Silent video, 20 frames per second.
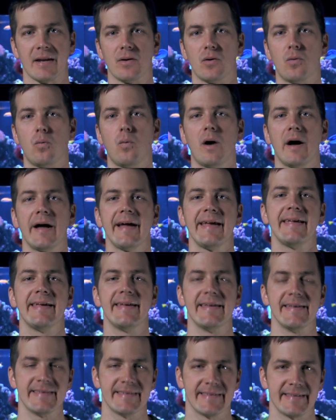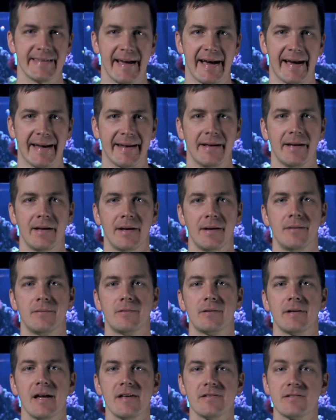Now, why is that?
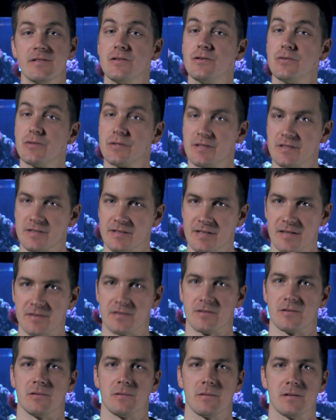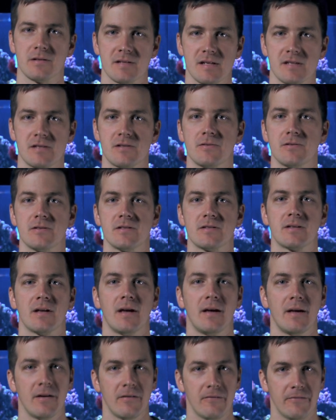Well, it has to do with the sensor. The sensor is
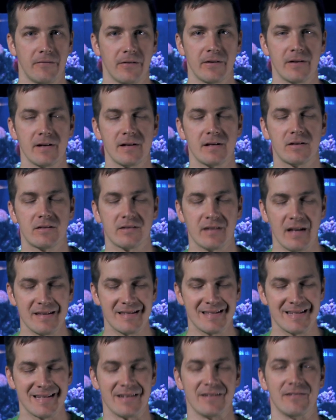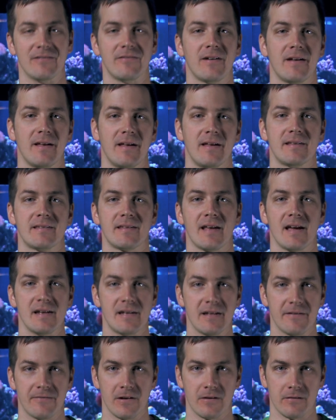very sensitive,
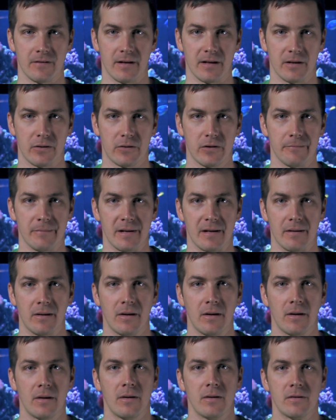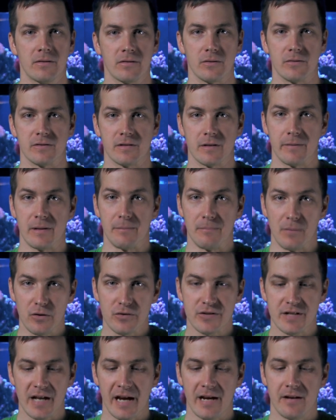scientific grade equipment. So it's going to be
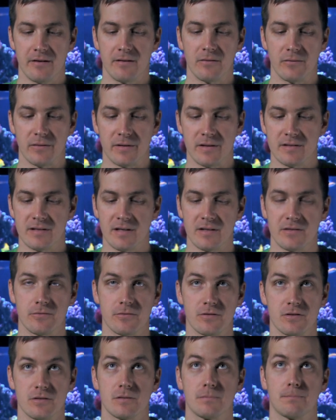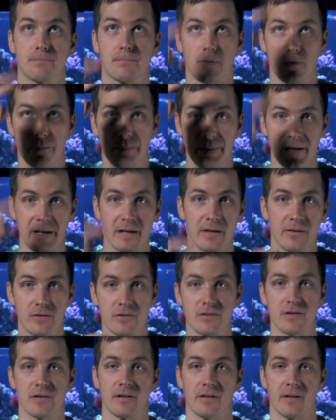most accurate when the sensor is perpendicular
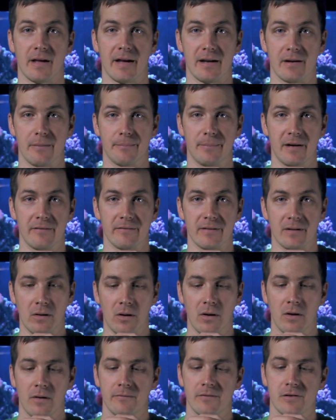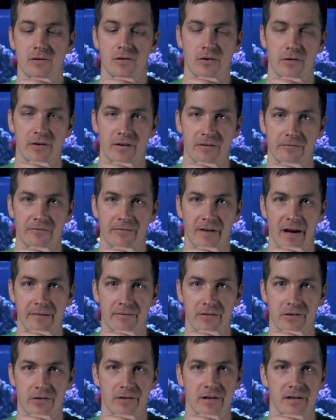to the light above it. If you turn it 5
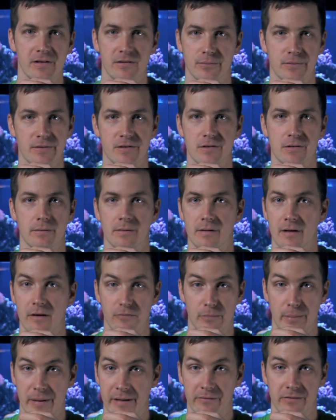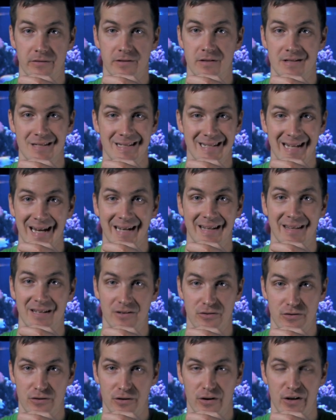degrees, which you would never be able to detect that
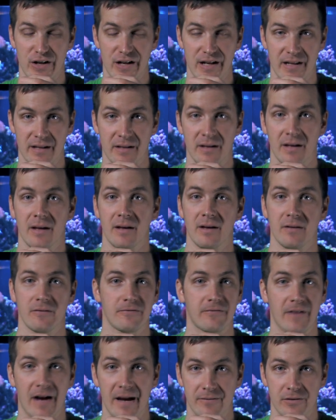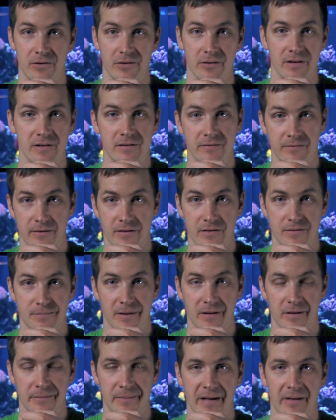you're turning it 5 degrees, a very
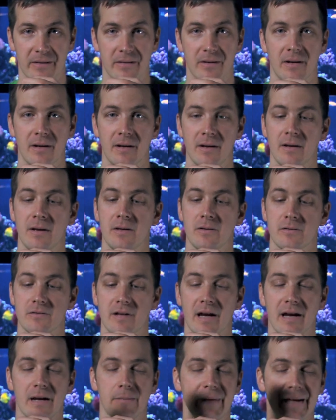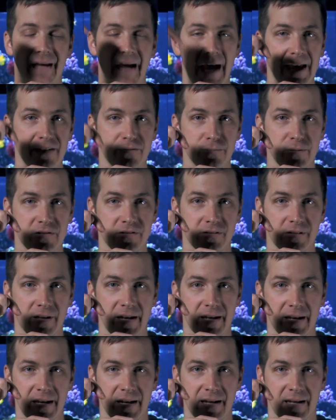small amount, there's not going to be as much
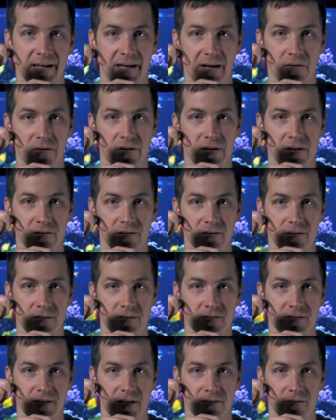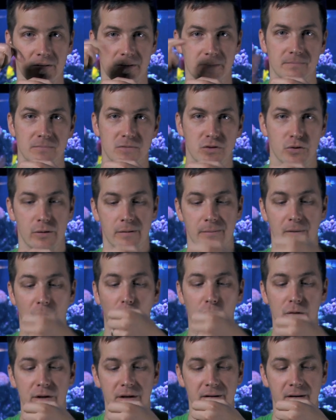light getting down into the sensor. So when I'm
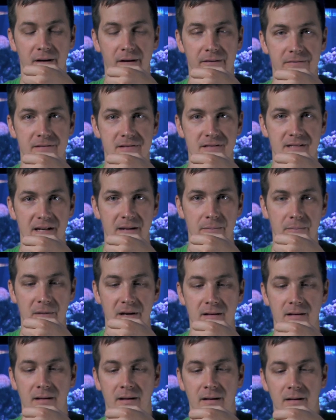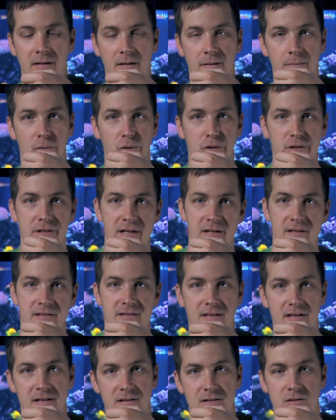holding it off the sand bed, more
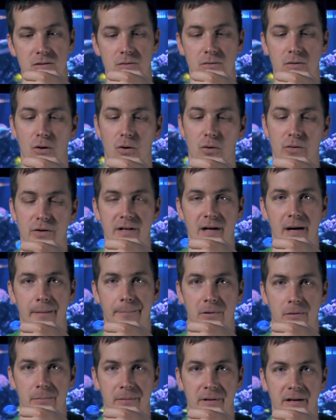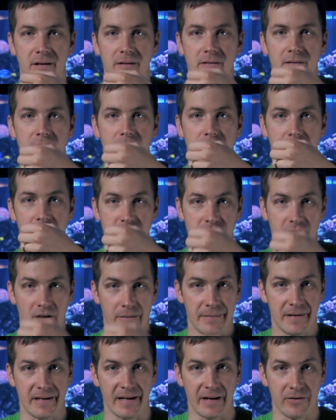tendency to hold it not perpendicular. When I
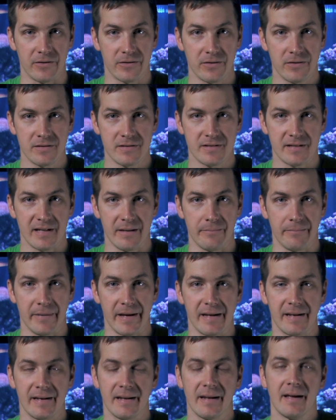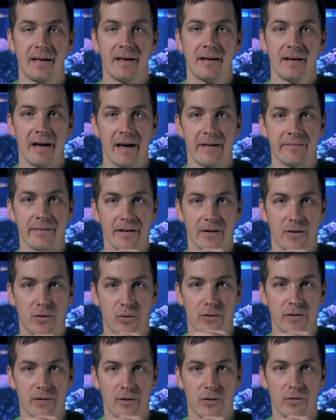drop it down to the sand bed, I have that
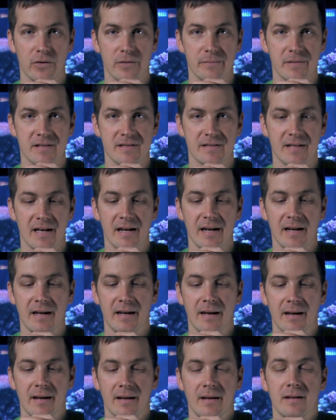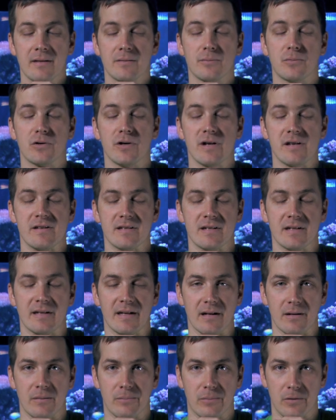cord holding me steady, it's more easy to
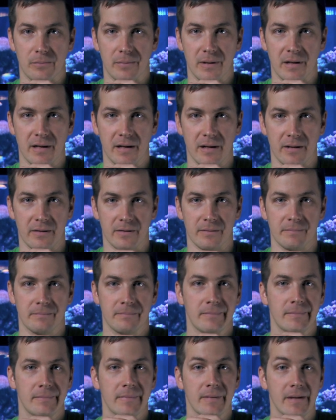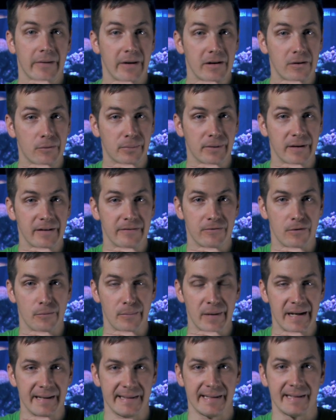get it perpendicular. Now, I don't believe for a
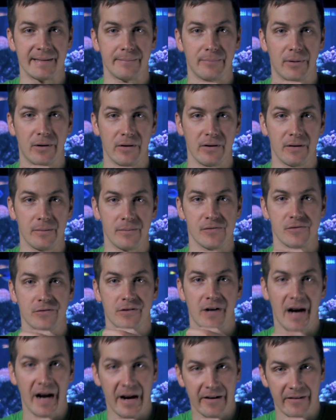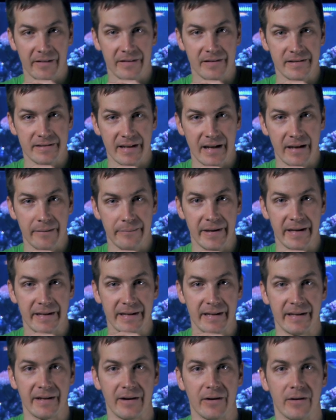minute that the par numbers are higher on the sand bed
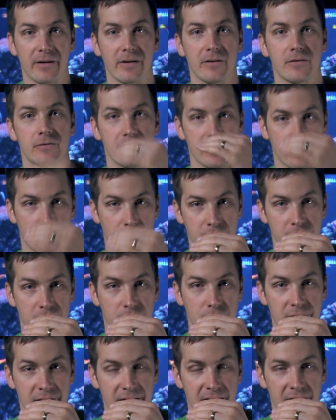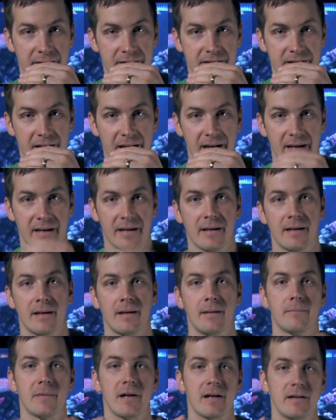than they are 3/4 of the way down the tank.
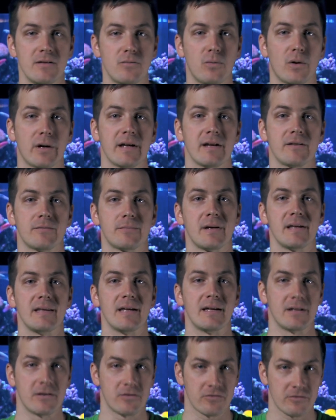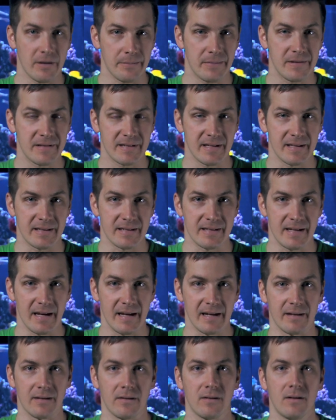I did want to explain that discrepancy in the
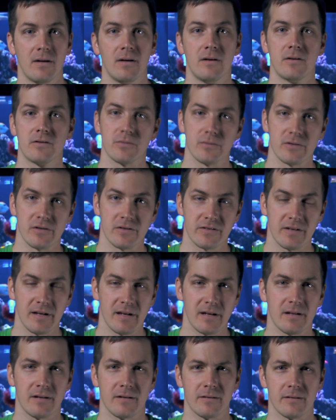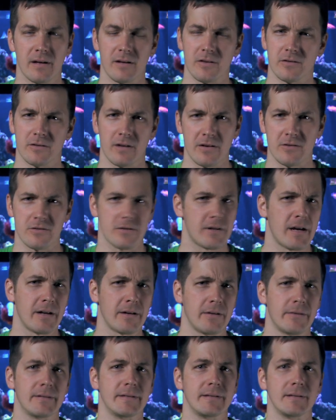data, so when you see it, you're not scratching your head
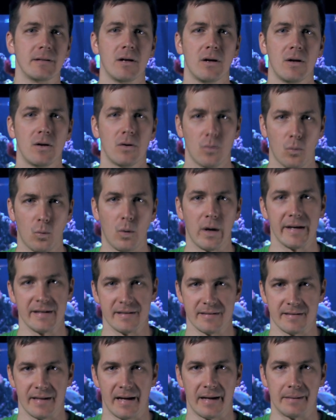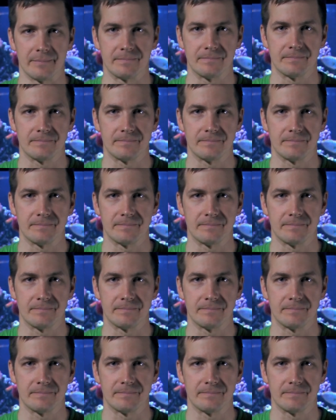going, why is that?